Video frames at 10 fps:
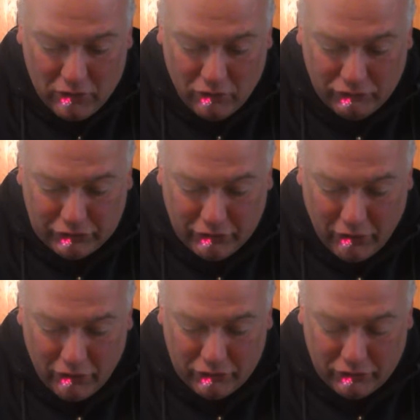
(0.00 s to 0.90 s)
your
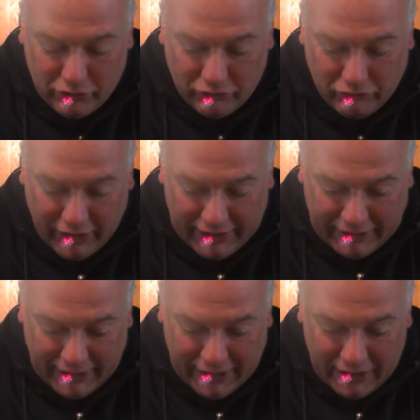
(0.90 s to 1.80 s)
return to the
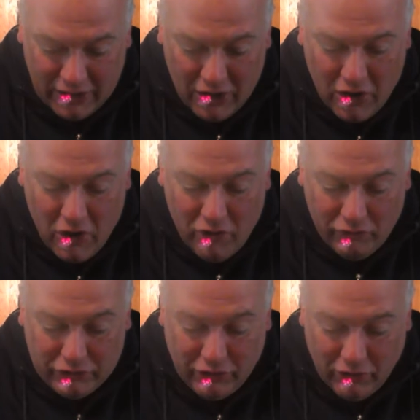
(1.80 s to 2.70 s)
right lane.
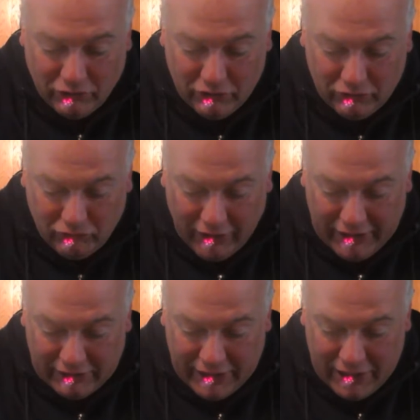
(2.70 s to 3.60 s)
Return to the
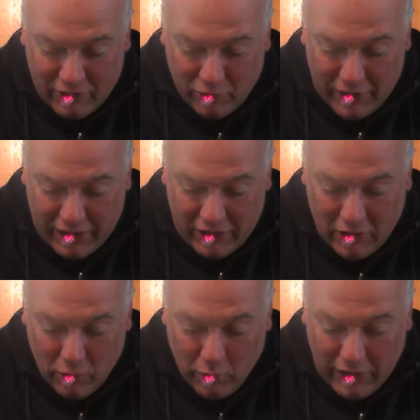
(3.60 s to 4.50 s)
right lane
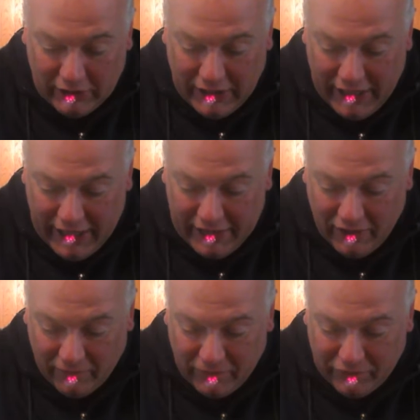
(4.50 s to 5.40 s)
when well
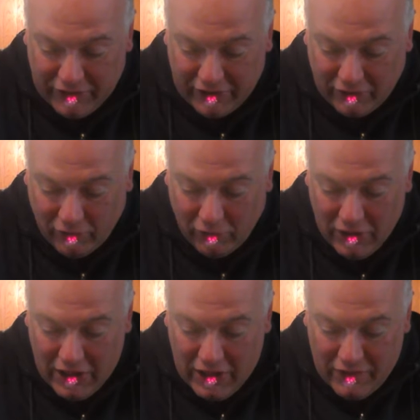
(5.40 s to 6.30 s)
ahead of the
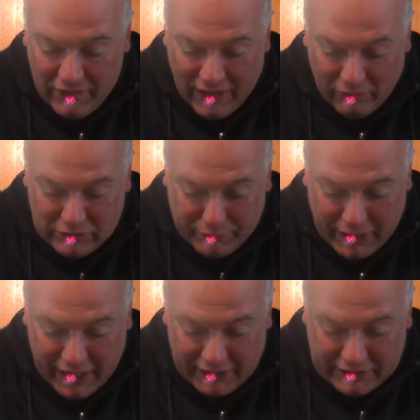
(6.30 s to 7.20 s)
vehicle that was
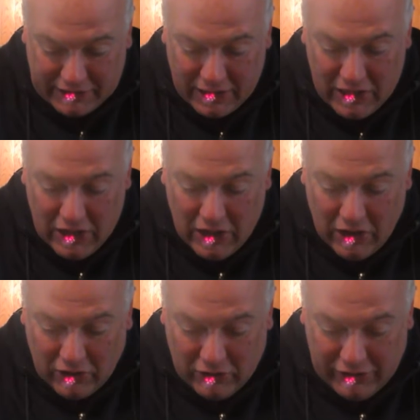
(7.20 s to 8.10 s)
passed.
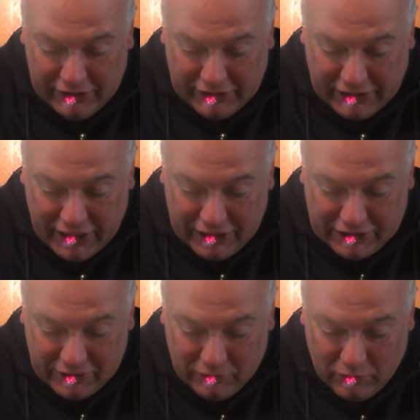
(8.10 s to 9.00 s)
A good
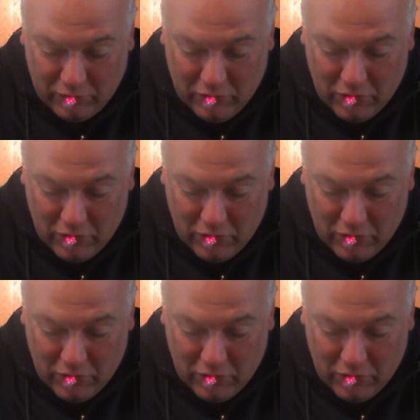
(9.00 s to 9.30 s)
indication